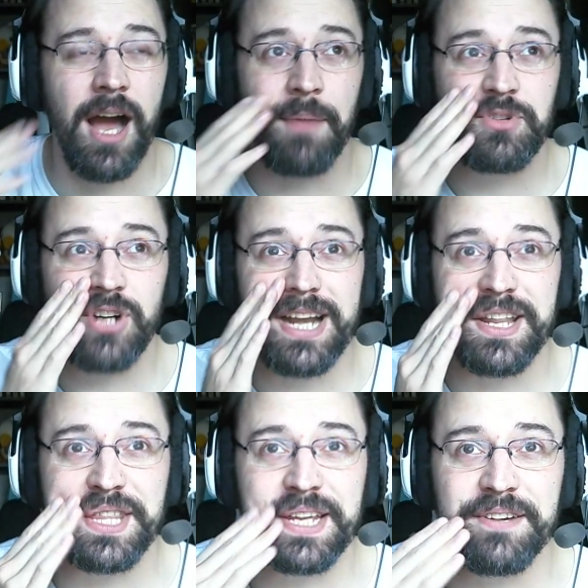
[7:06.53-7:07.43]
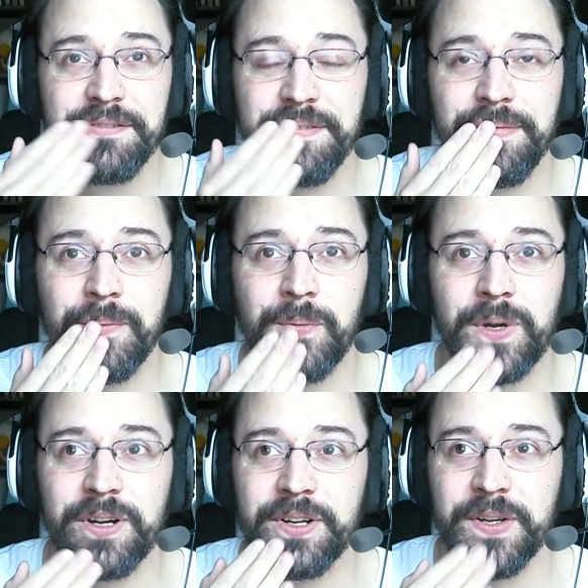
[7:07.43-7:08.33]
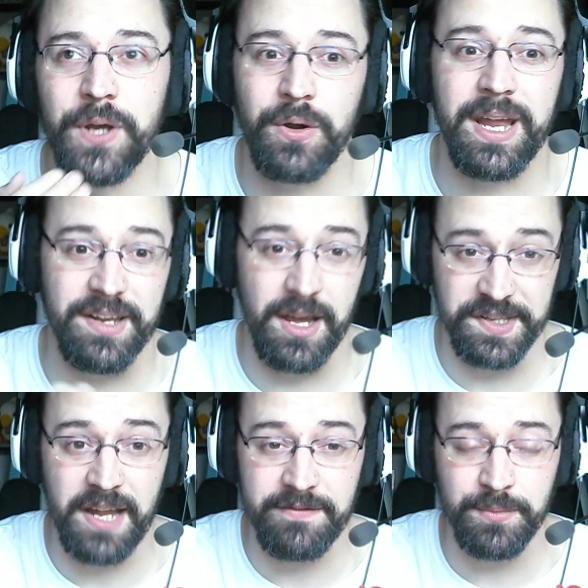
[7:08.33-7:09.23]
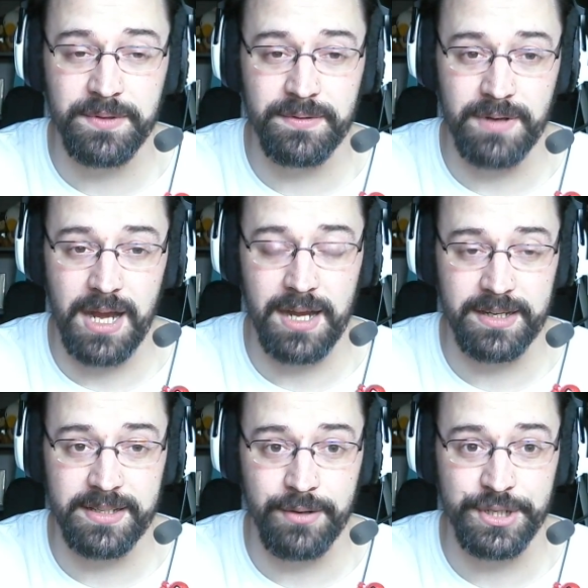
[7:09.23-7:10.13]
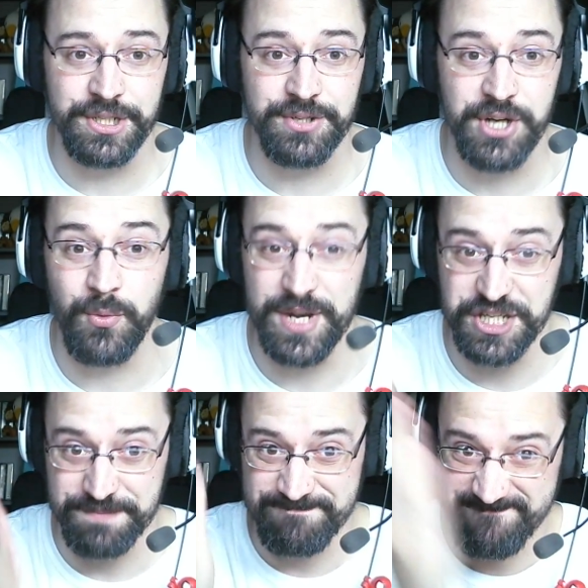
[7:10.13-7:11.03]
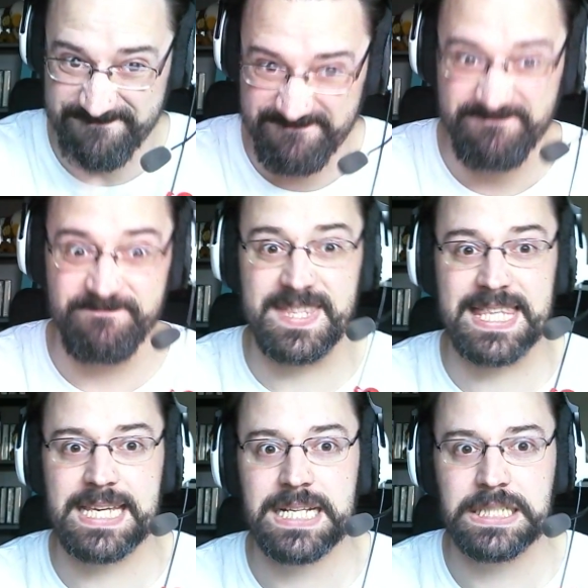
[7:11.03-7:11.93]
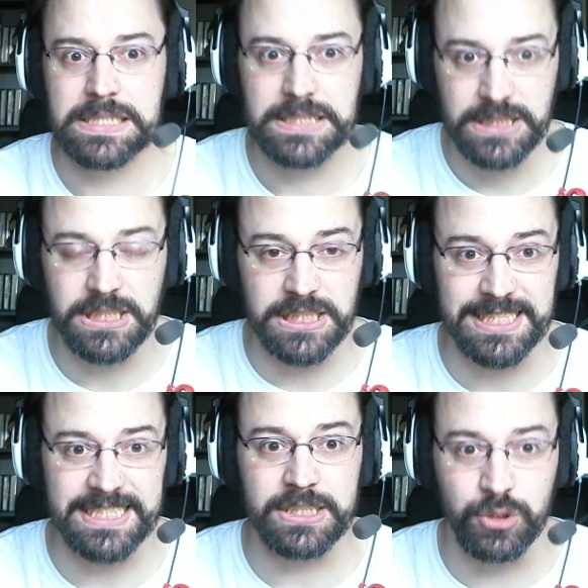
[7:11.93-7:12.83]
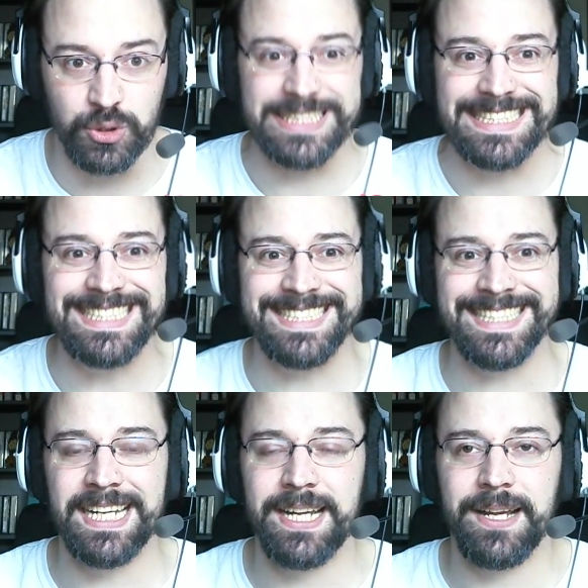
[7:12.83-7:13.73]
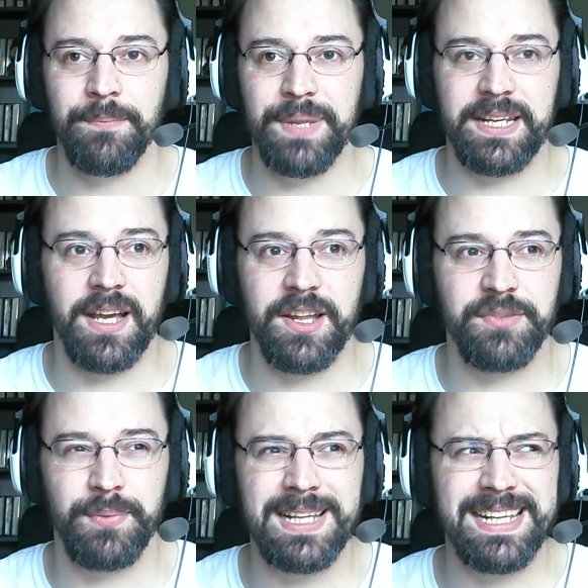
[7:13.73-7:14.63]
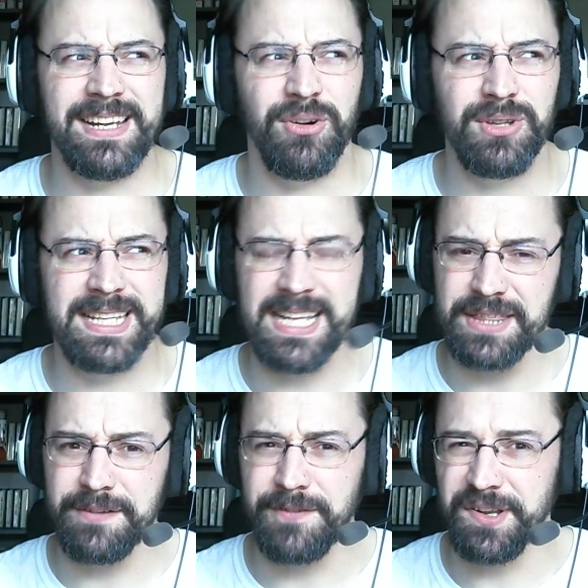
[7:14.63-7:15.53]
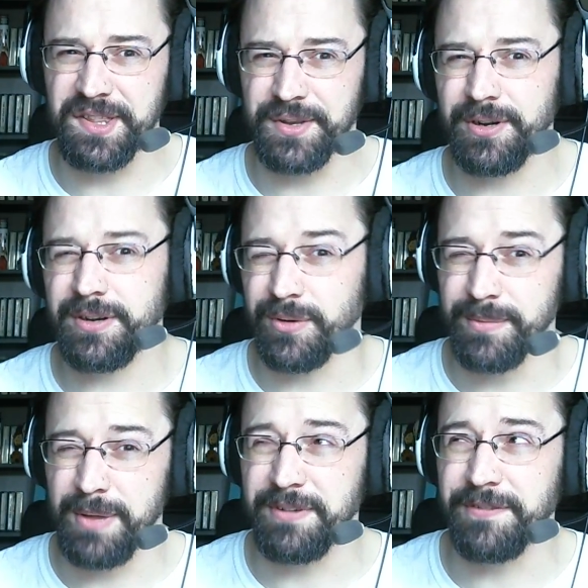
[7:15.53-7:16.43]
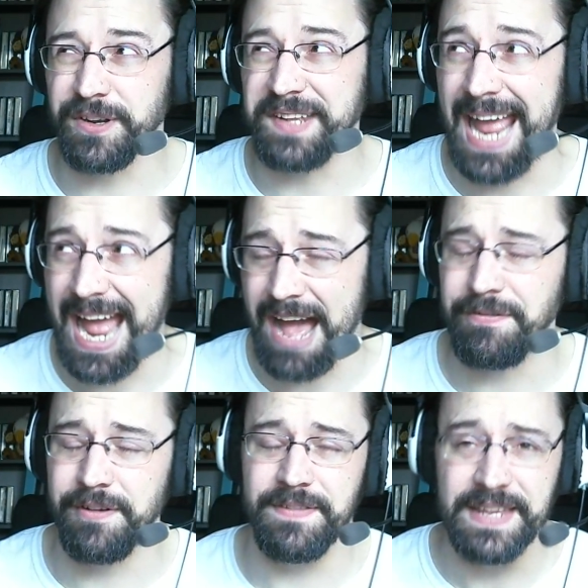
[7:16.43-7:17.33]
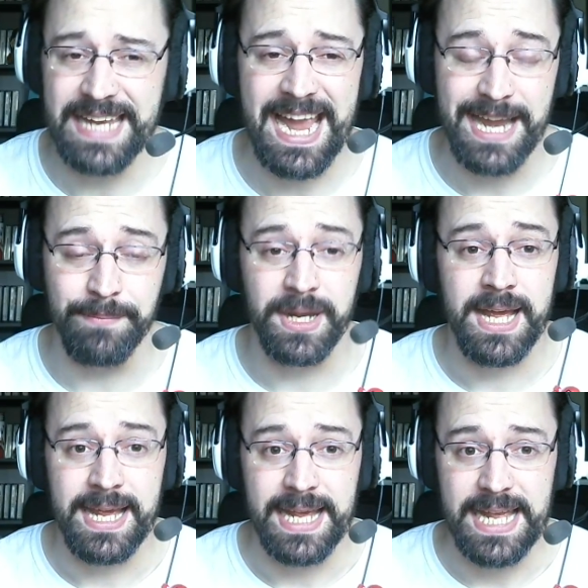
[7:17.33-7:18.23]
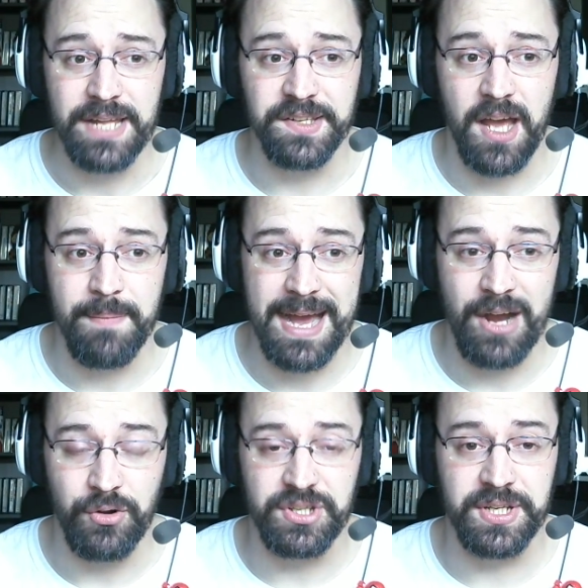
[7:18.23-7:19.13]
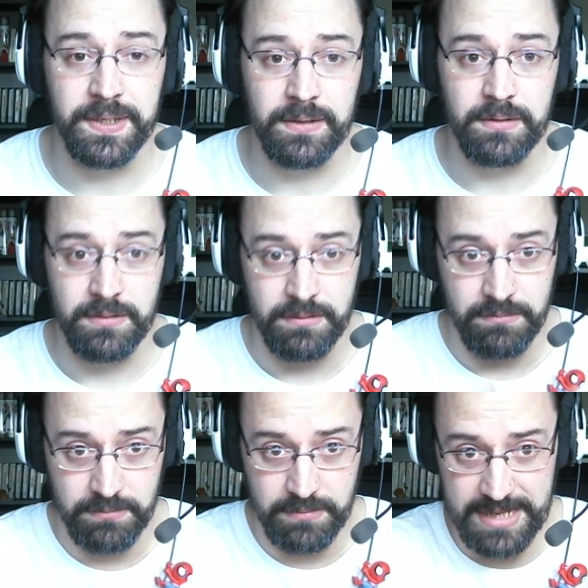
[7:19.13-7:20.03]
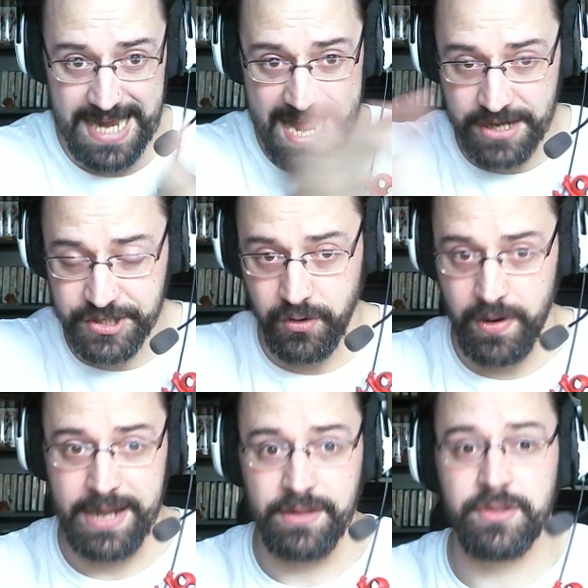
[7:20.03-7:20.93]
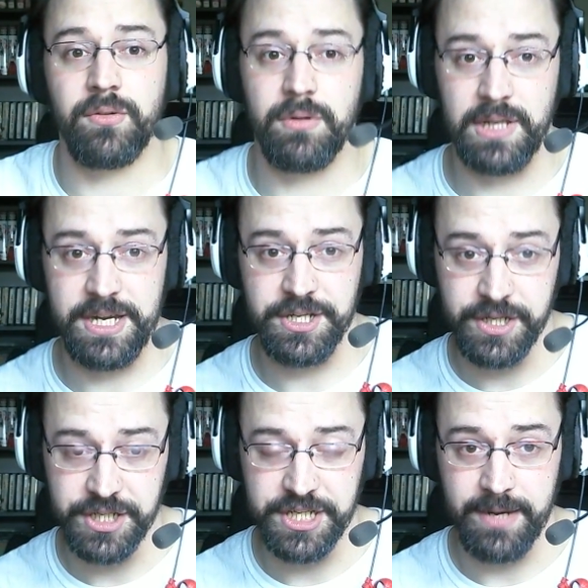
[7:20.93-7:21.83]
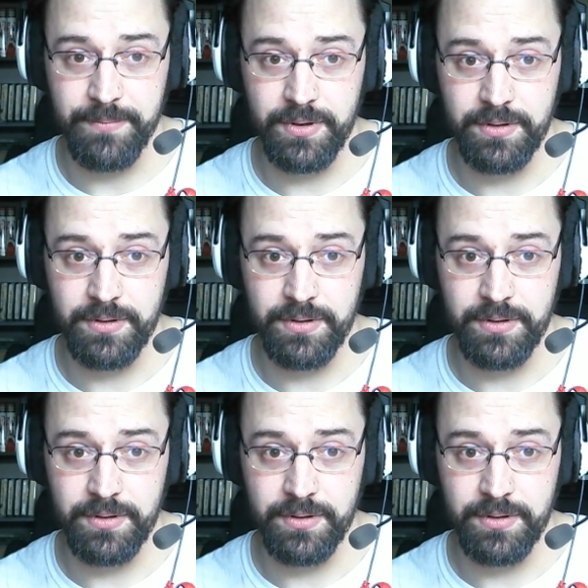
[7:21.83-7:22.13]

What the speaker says: I'm trying to think of one or two. Okay, aside from Katawa Shoujo, which got it great, because really only like the first third or maybe first half of the game is about entering the relationship.